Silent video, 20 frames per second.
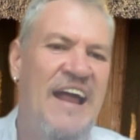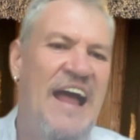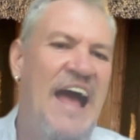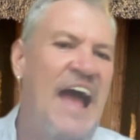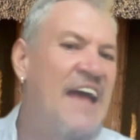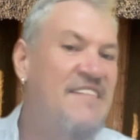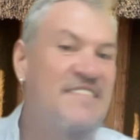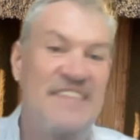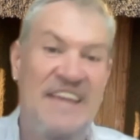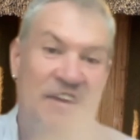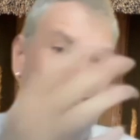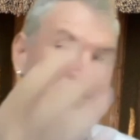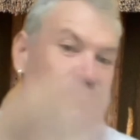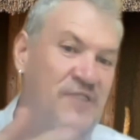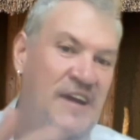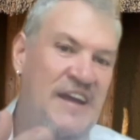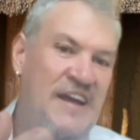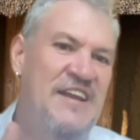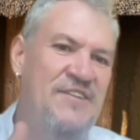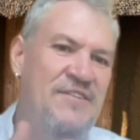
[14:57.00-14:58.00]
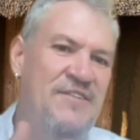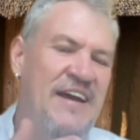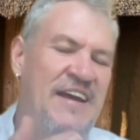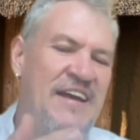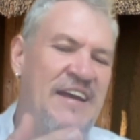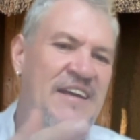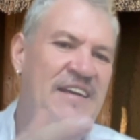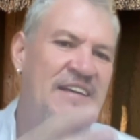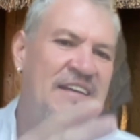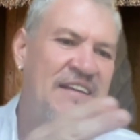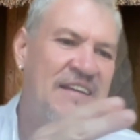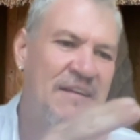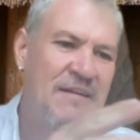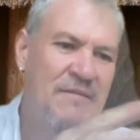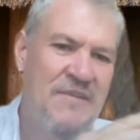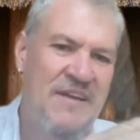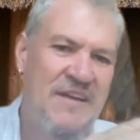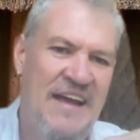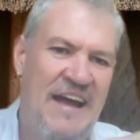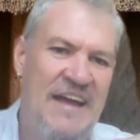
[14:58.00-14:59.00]
as they do anyway,
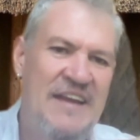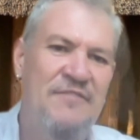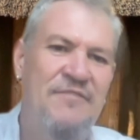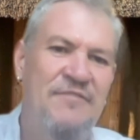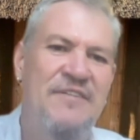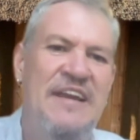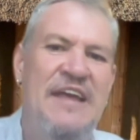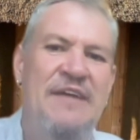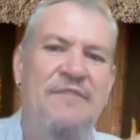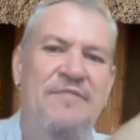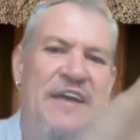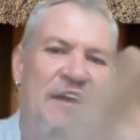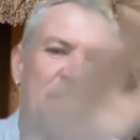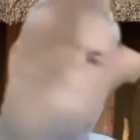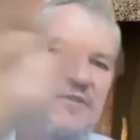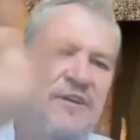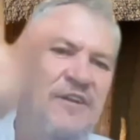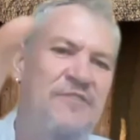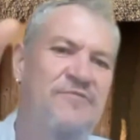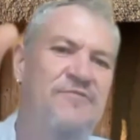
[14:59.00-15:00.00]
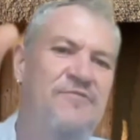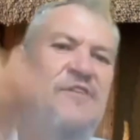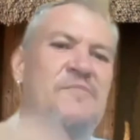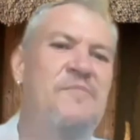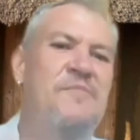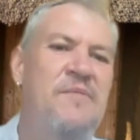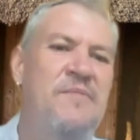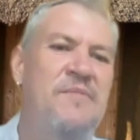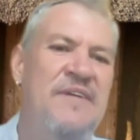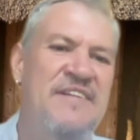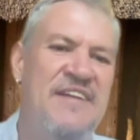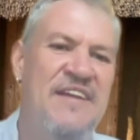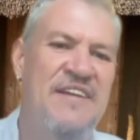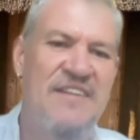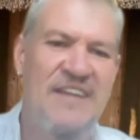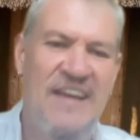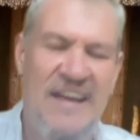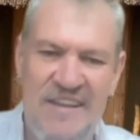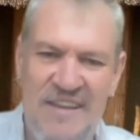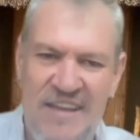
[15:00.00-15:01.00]
kind of leave that world for a moment
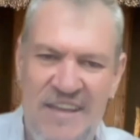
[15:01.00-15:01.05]
and, and,